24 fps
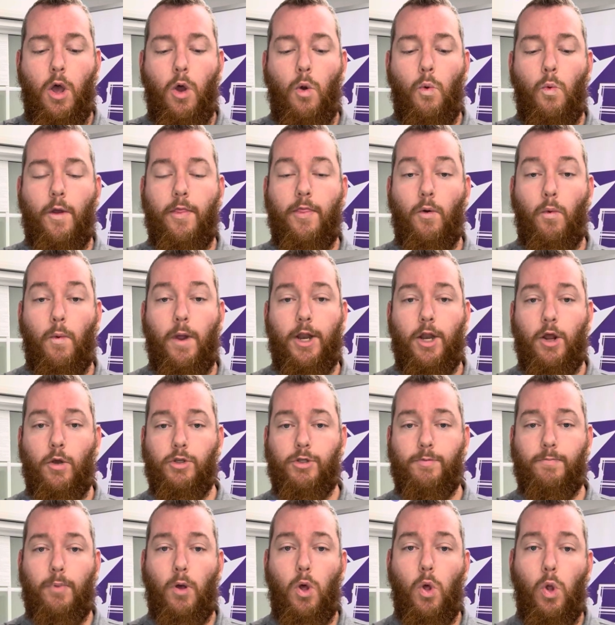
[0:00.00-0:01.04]
When the
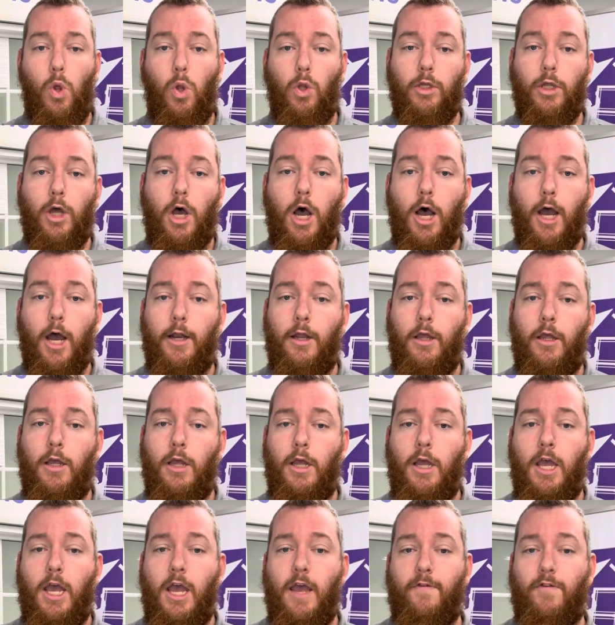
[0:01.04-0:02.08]
window's pulled on,
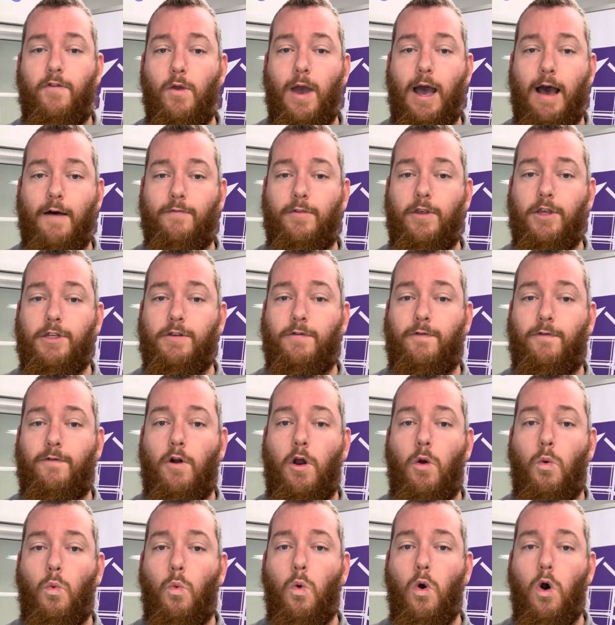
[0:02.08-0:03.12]
if you have this
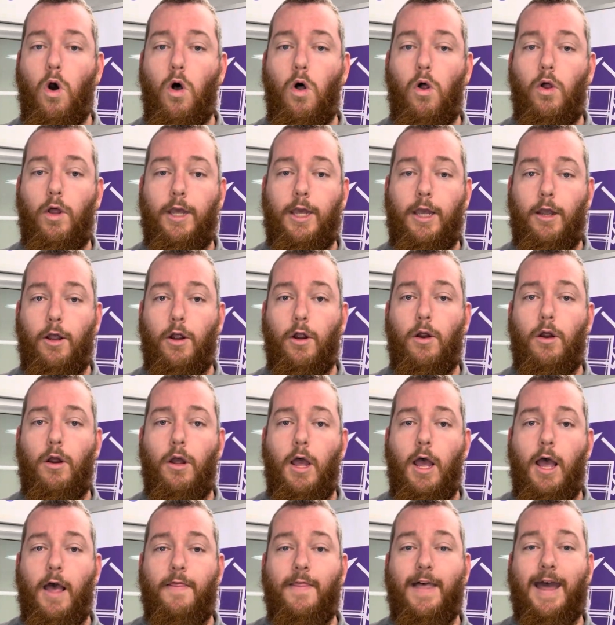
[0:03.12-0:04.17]
front wall here,
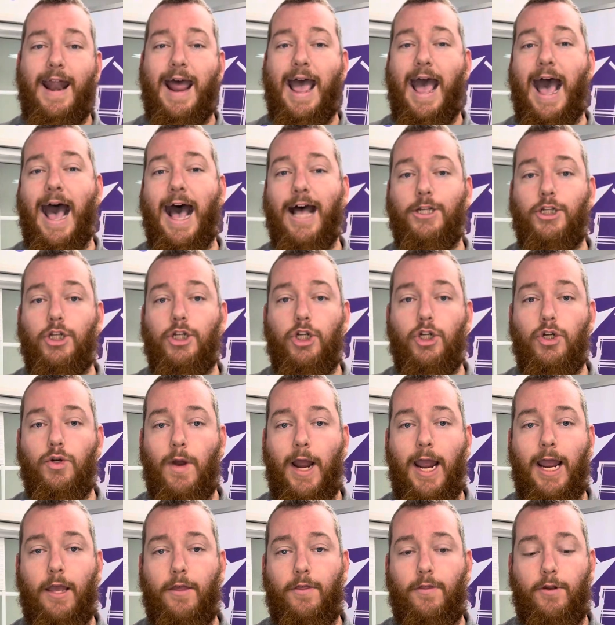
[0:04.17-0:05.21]
that adds
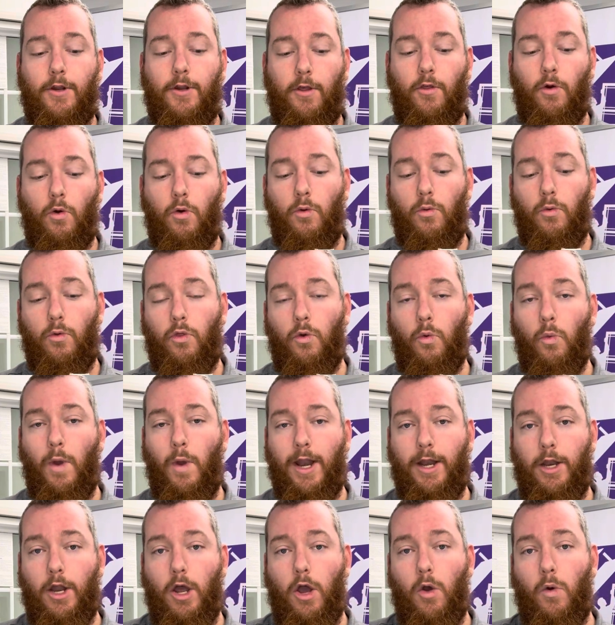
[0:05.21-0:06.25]
strength to the
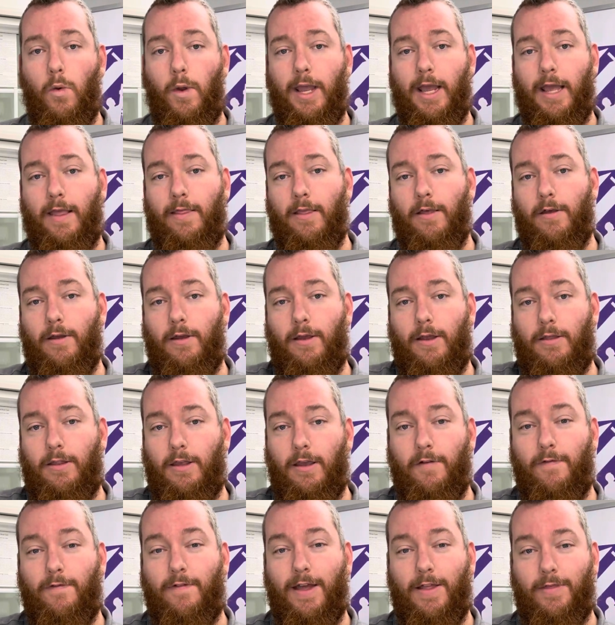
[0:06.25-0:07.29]
window in the
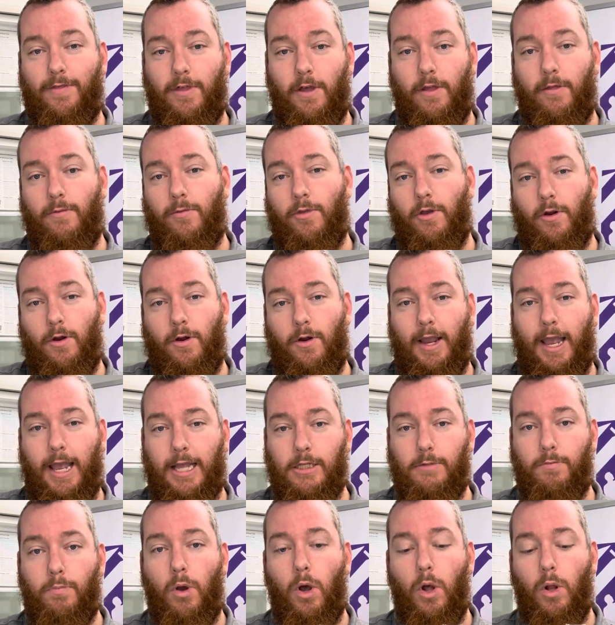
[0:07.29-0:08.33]
event that the
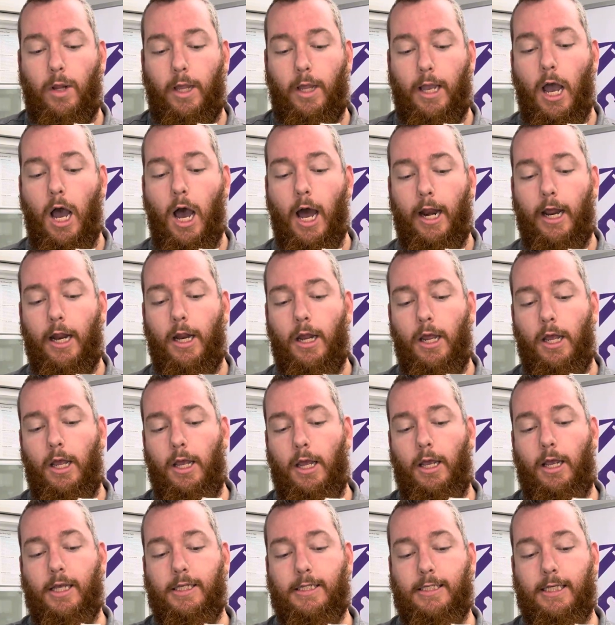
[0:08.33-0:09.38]
hurricane's pulling on it,
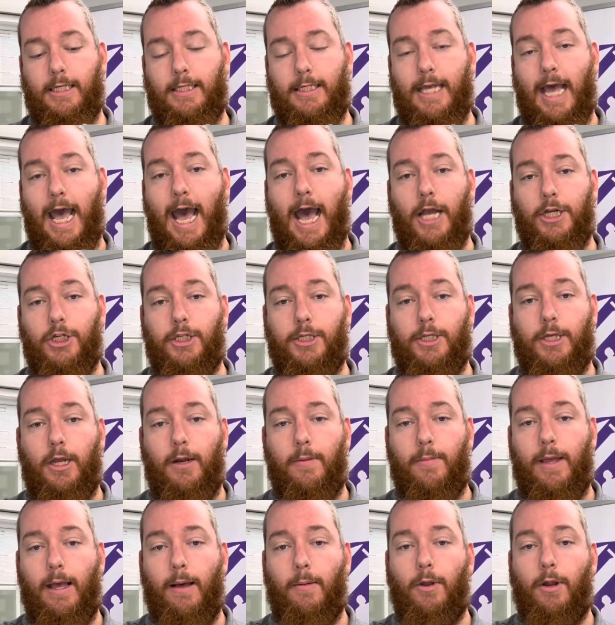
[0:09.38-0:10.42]
because the sash is going
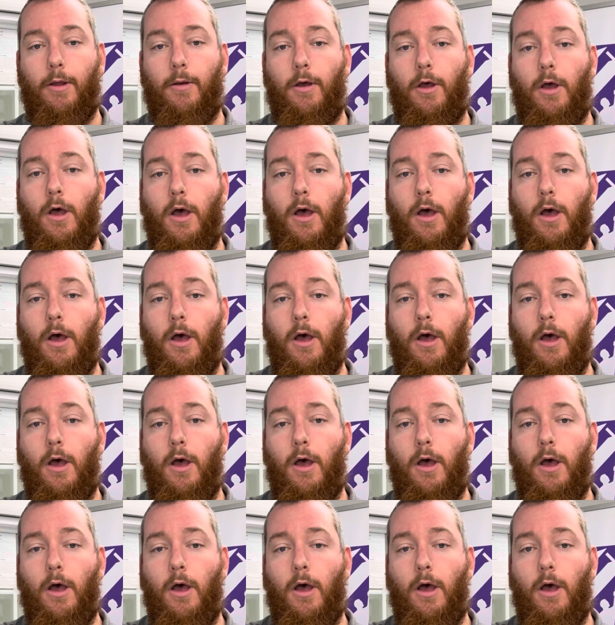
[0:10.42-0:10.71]
to be able to